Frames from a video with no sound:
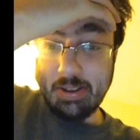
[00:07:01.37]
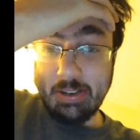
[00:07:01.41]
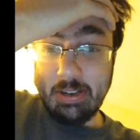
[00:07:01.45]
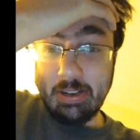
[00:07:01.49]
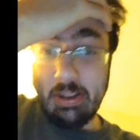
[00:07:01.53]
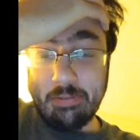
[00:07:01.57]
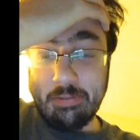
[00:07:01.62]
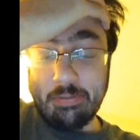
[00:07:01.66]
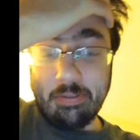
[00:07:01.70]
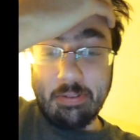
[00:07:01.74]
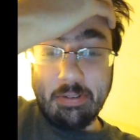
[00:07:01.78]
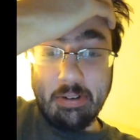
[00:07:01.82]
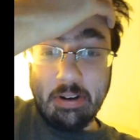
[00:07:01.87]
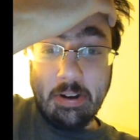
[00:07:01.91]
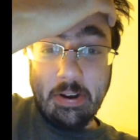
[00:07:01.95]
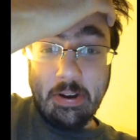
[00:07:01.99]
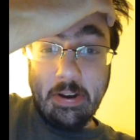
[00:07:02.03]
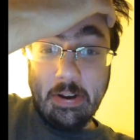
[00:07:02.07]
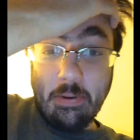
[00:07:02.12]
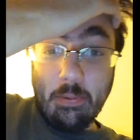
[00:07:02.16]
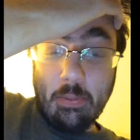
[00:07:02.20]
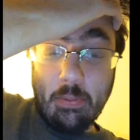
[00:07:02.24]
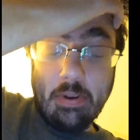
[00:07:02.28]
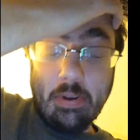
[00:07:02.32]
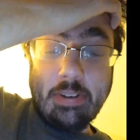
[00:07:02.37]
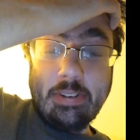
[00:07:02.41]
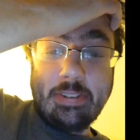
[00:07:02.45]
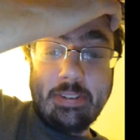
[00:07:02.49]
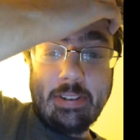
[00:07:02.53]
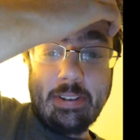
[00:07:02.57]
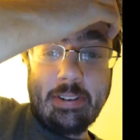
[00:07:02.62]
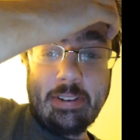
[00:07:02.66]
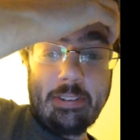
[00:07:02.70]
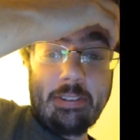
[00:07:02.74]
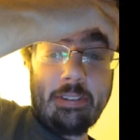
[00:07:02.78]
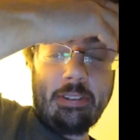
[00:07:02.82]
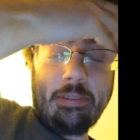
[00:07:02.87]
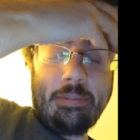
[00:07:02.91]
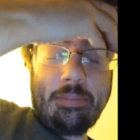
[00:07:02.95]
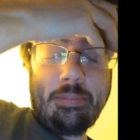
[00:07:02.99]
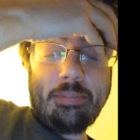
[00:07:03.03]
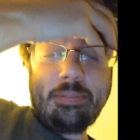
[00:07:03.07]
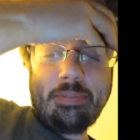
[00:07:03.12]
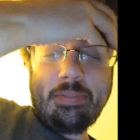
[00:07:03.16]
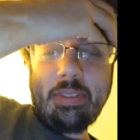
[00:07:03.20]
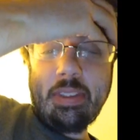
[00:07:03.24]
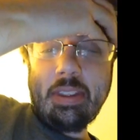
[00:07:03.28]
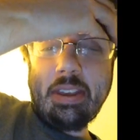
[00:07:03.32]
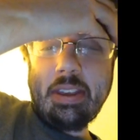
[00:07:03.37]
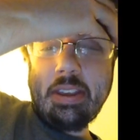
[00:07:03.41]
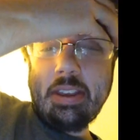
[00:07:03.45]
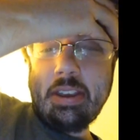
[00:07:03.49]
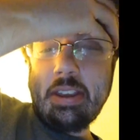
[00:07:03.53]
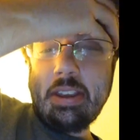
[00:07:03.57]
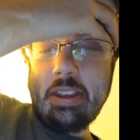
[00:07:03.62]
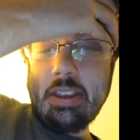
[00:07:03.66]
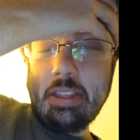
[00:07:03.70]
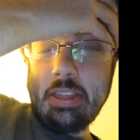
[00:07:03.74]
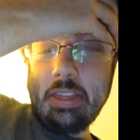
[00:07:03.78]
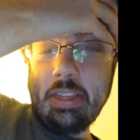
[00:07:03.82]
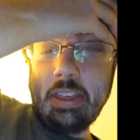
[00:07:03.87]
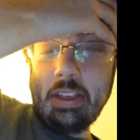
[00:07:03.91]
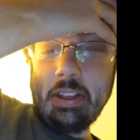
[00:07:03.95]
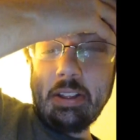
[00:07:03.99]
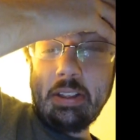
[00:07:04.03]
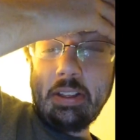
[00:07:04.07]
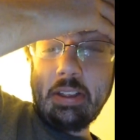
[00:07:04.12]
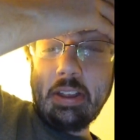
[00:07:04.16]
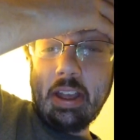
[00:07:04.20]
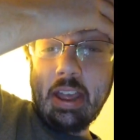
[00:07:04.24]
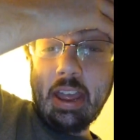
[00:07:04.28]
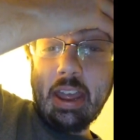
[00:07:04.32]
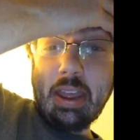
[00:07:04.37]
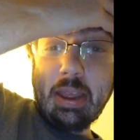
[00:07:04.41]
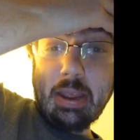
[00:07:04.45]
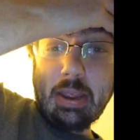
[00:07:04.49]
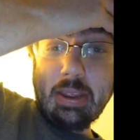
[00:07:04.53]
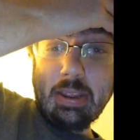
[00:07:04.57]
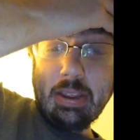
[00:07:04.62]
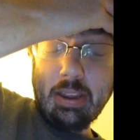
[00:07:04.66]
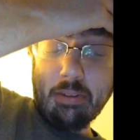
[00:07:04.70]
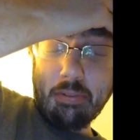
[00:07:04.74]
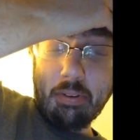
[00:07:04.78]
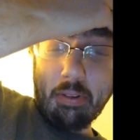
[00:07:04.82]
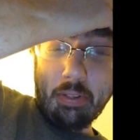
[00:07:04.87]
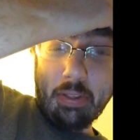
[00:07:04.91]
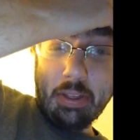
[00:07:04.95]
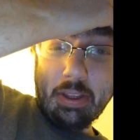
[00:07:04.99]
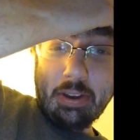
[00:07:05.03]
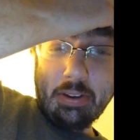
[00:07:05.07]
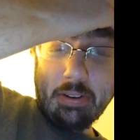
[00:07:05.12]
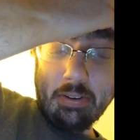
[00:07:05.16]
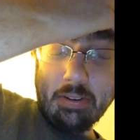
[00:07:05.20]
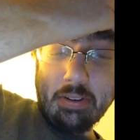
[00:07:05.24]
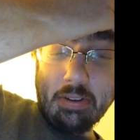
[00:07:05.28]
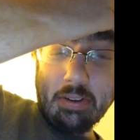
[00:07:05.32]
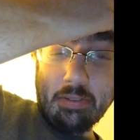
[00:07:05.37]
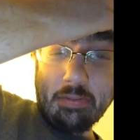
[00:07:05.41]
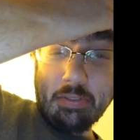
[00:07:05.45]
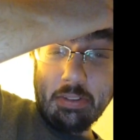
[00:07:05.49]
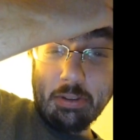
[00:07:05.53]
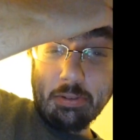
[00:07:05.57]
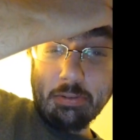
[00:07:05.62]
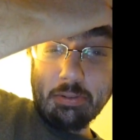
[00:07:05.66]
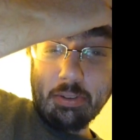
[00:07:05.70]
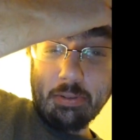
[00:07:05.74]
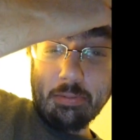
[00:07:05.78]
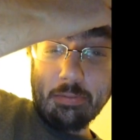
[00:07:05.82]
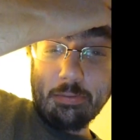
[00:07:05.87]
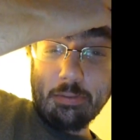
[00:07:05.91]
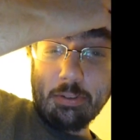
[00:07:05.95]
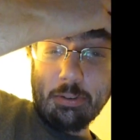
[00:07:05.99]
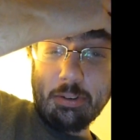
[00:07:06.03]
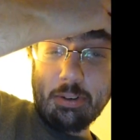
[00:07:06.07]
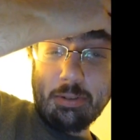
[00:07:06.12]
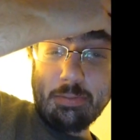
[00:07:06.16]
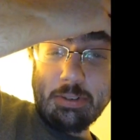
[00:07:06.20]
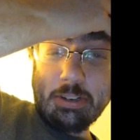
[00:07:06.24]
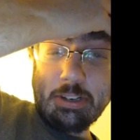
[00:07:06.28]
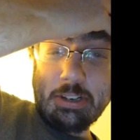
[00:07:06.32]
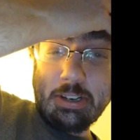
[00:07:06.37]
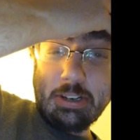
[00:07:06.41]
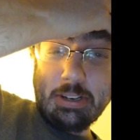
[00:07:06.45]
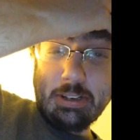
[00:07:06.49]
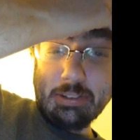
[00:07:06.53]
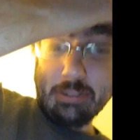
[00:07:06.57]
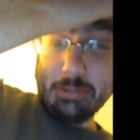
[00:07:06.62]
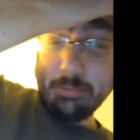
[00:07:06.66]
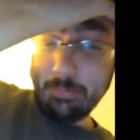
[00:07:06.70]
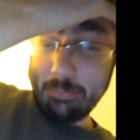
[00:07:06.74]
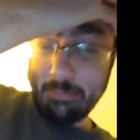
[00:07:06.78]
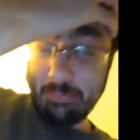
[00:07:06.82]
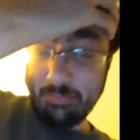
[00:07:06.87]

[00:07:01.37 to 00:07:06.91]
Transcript: to differ in one sense. The hacking of those voting machines,